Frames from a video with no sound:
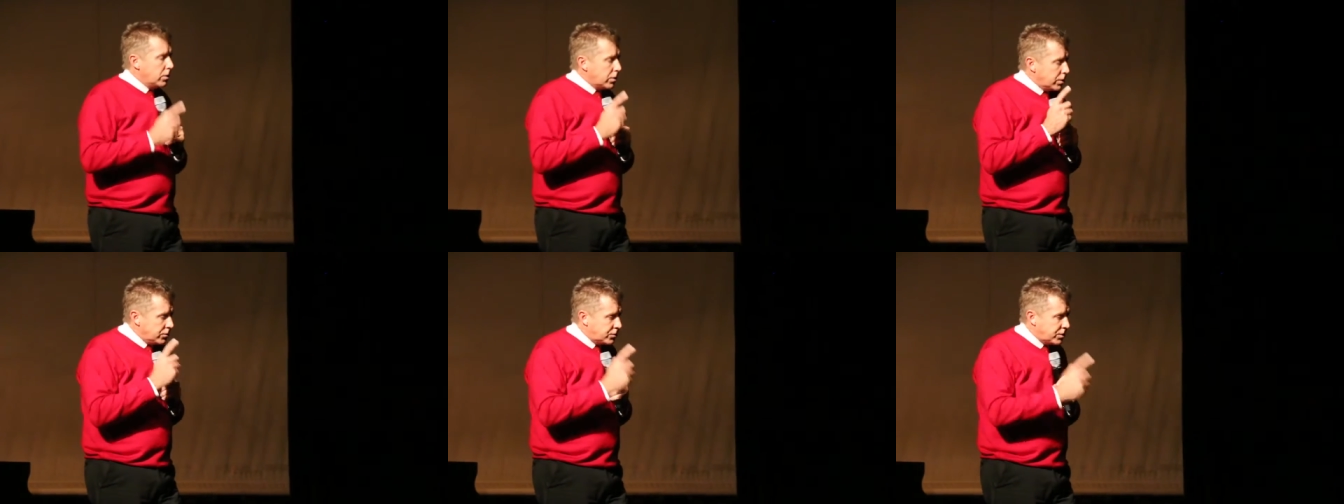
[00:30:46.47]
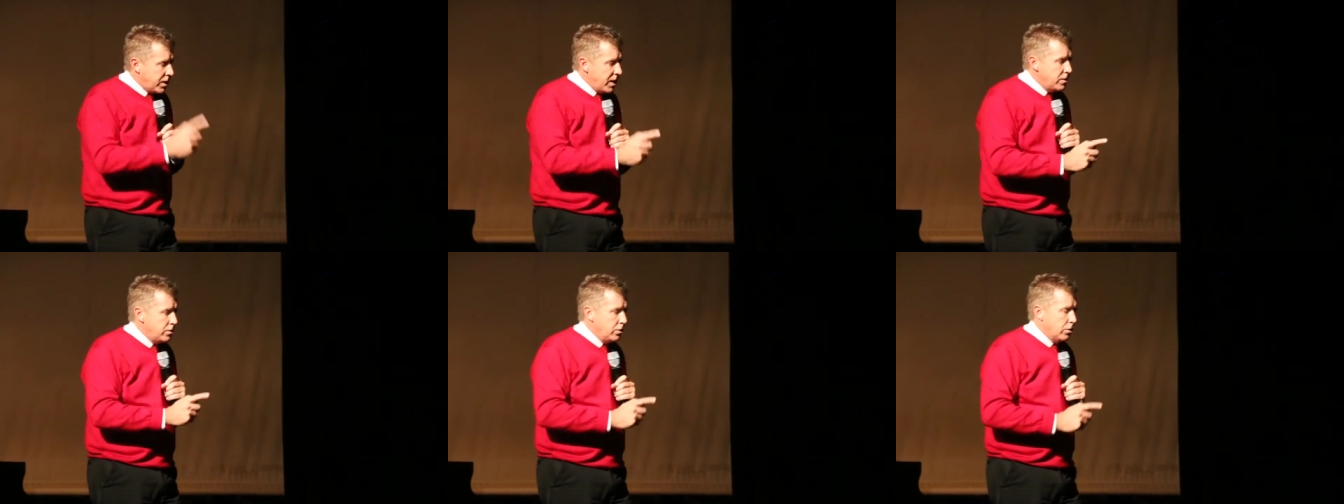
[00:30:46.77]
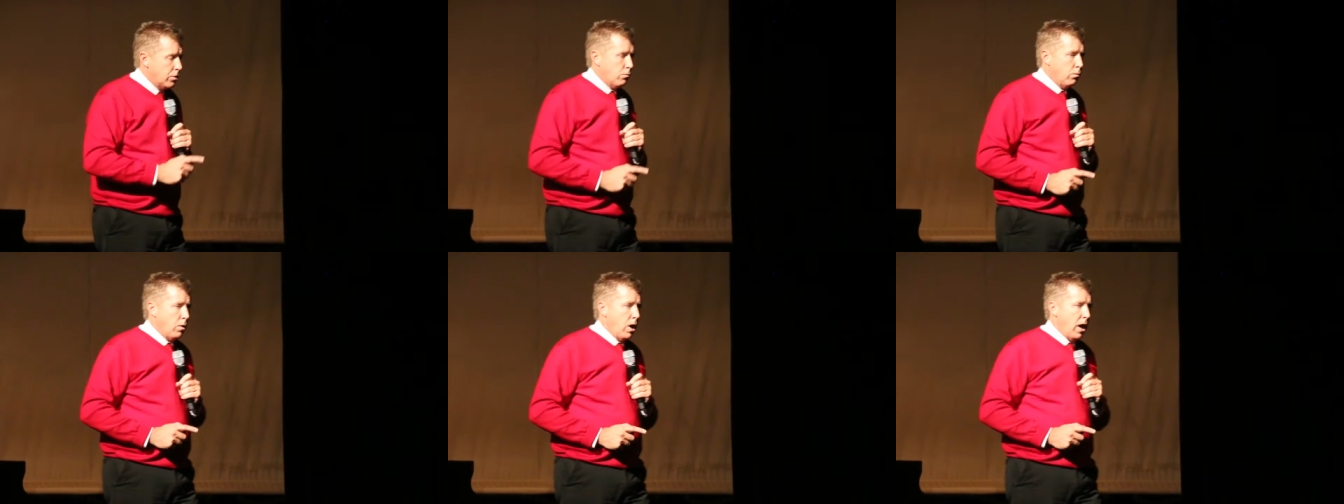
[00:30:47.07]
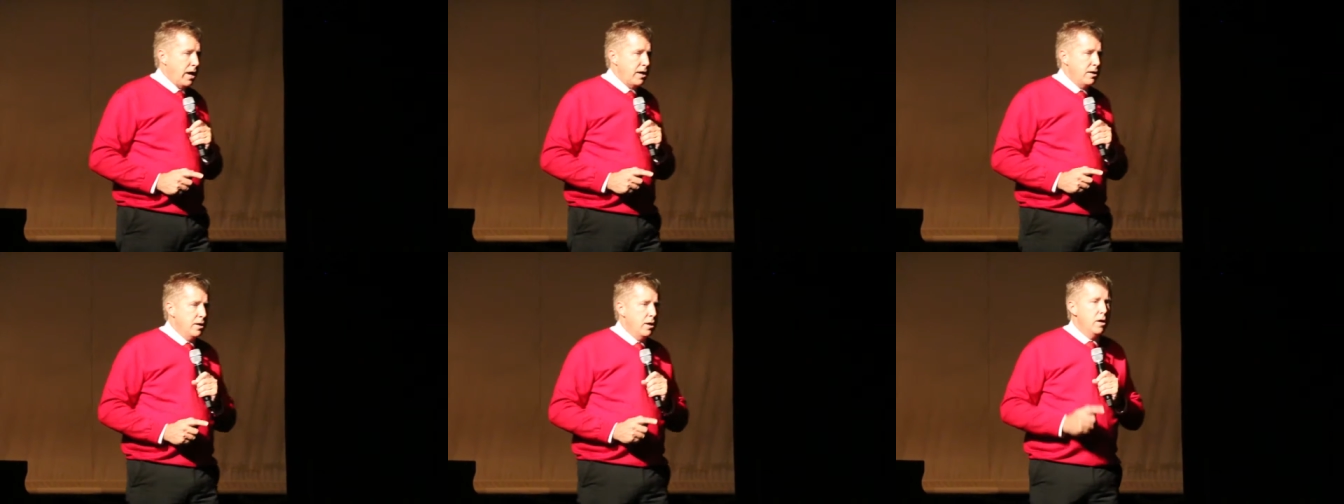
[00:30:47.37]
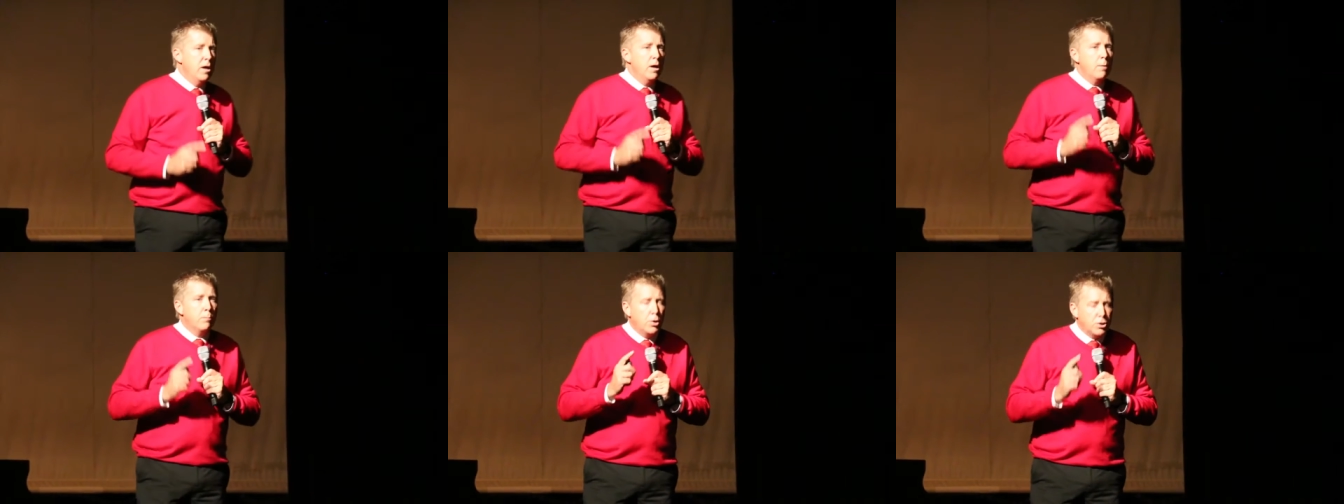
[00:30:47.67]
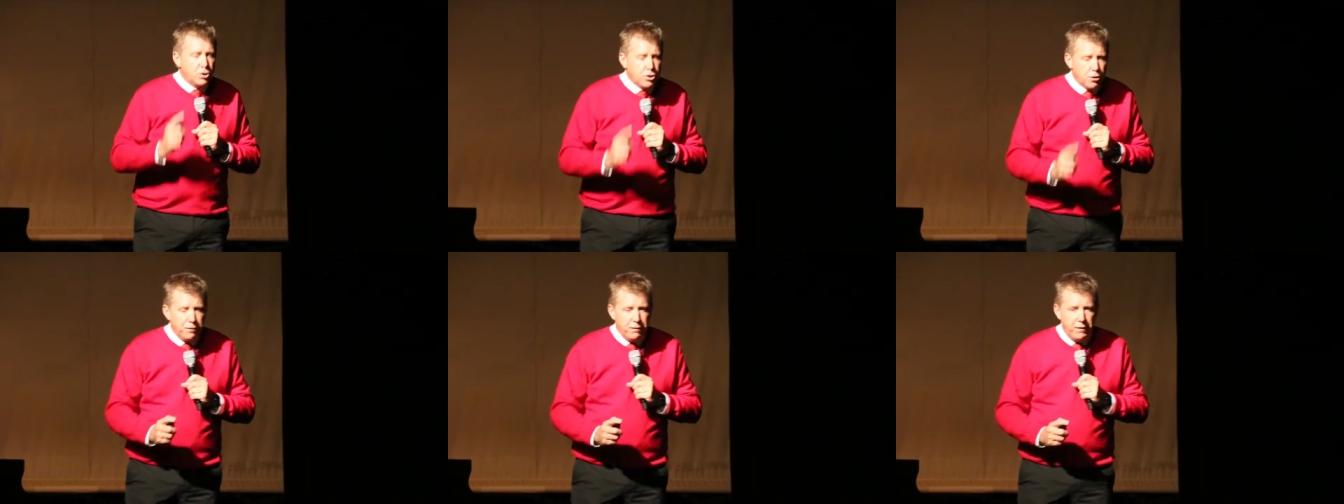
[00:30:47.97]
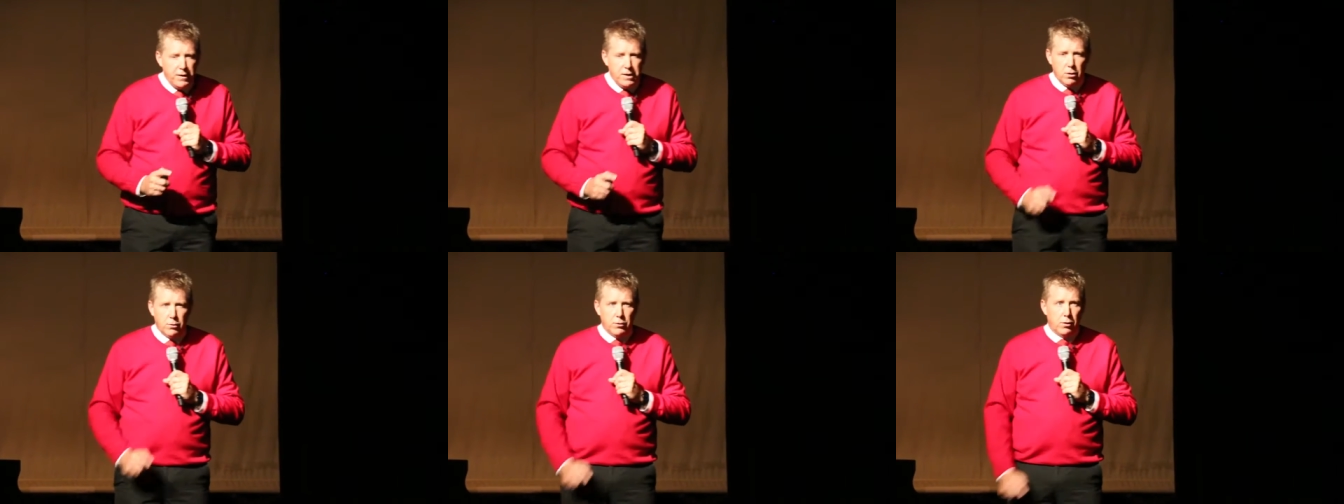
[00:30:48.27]
Continue to write. Put your
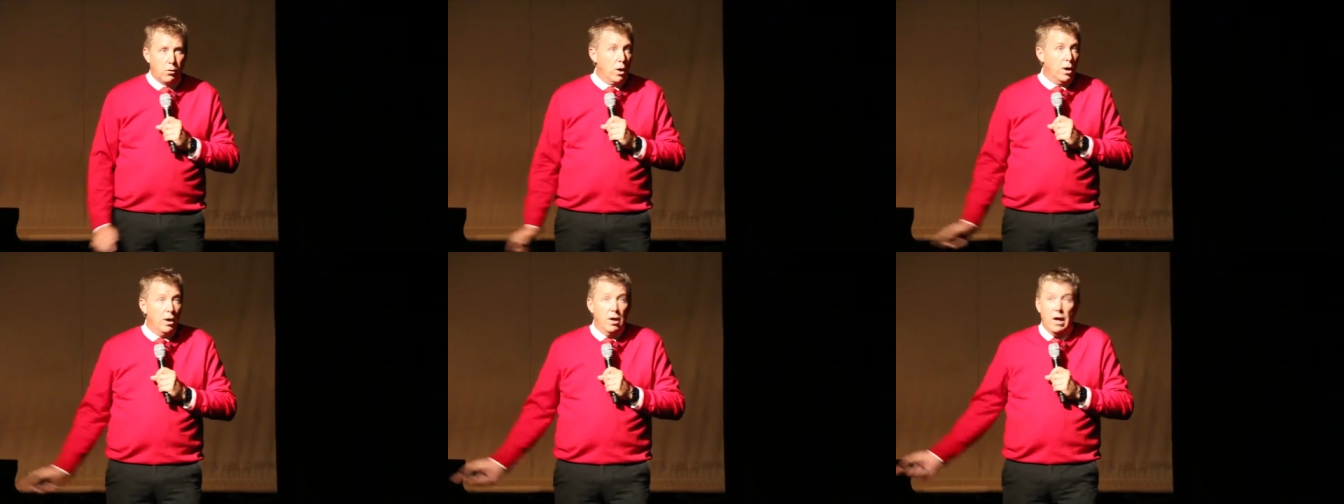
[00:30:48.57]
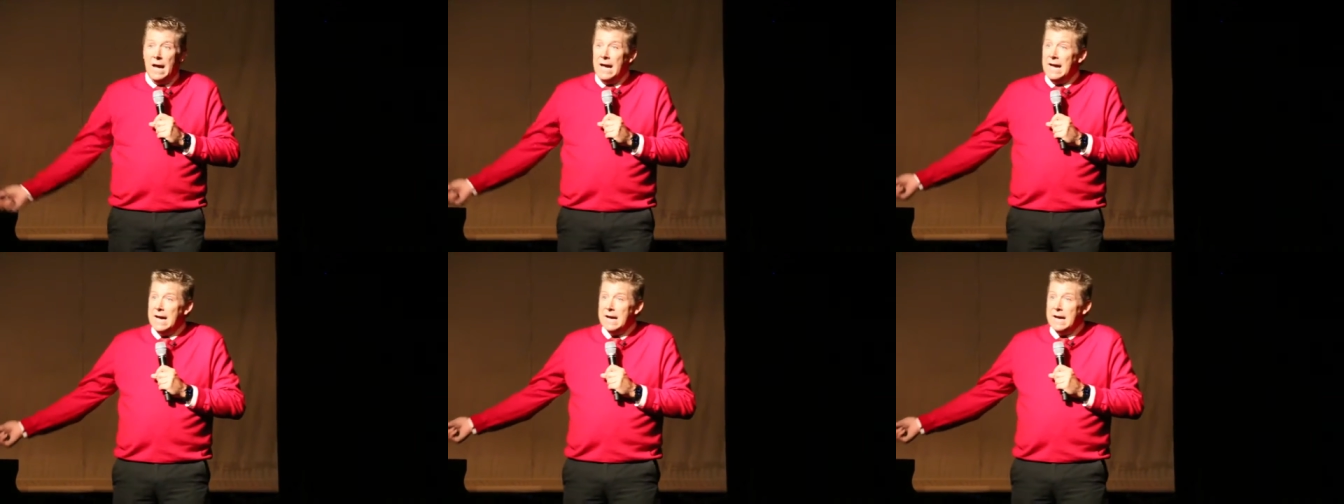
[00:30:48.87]
feet on the ground.